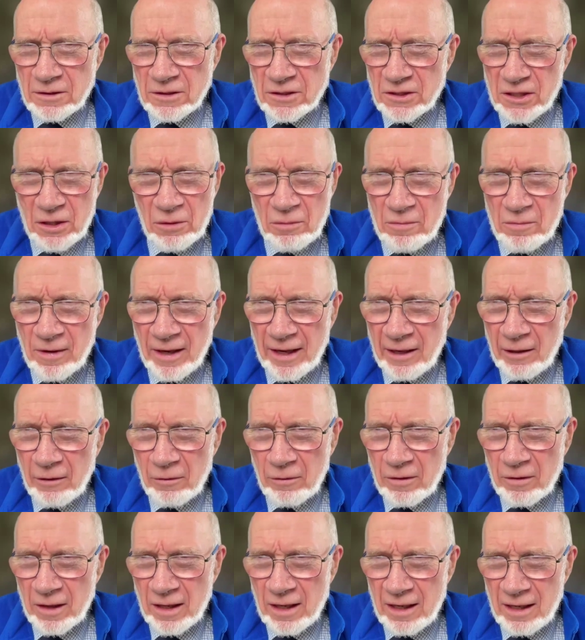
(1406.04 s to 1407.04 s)

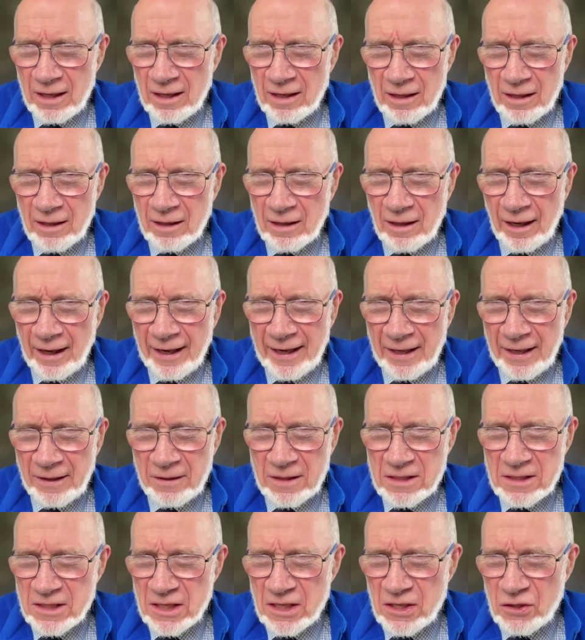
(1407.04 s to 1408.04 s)
Somehow I
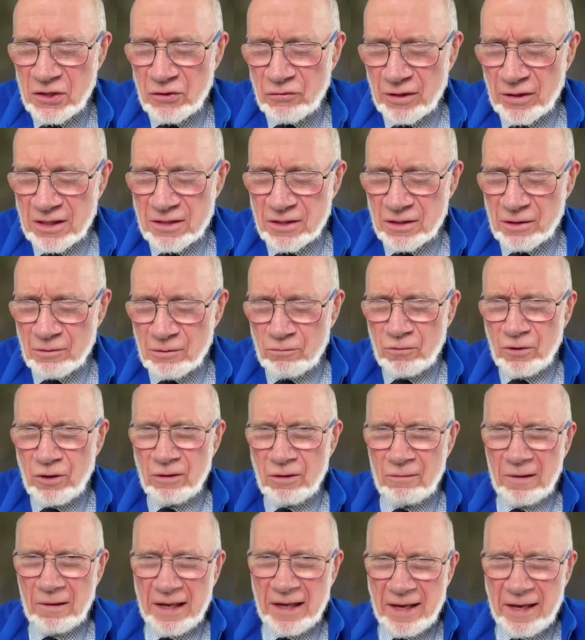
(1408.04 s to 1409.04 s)
had this interest in
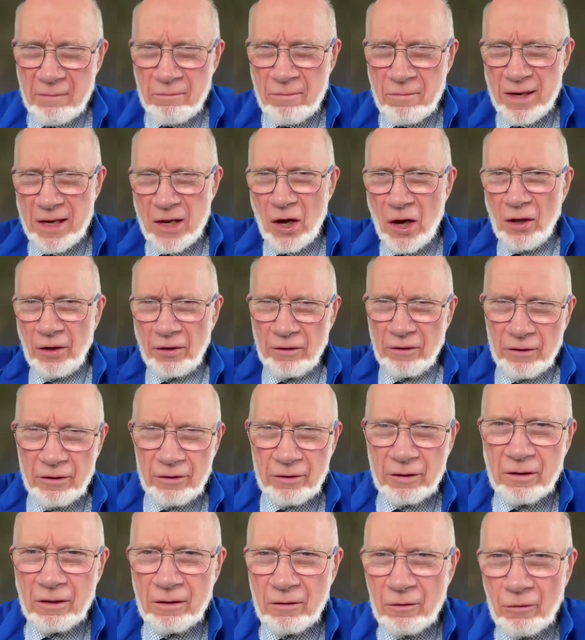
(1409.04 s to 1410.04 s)
what lay beyond
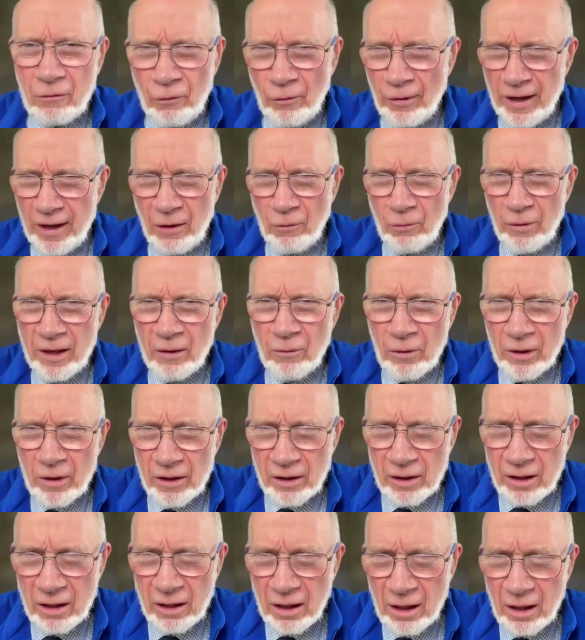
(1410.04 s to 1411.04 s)
where we
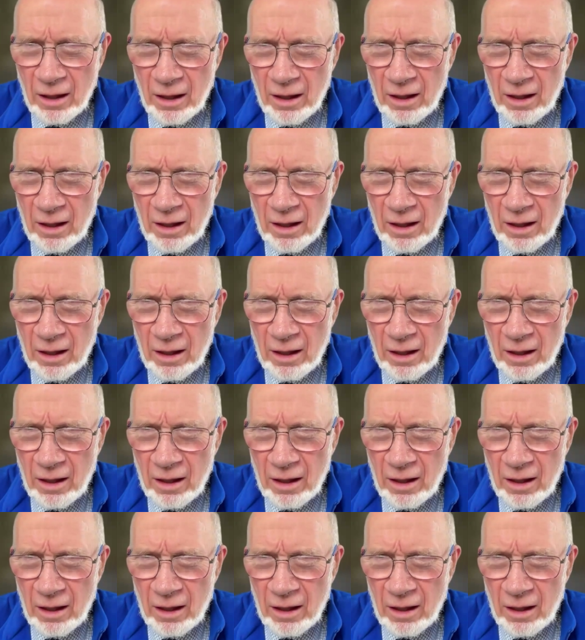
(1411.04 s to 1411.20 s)
were.